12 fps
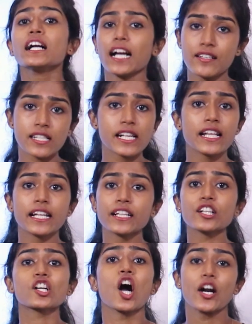considering
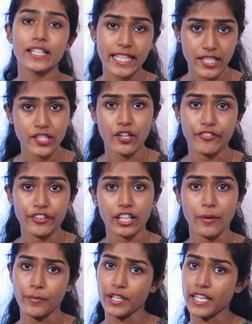the context of your
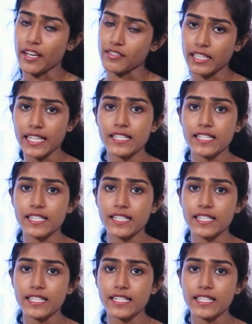communication.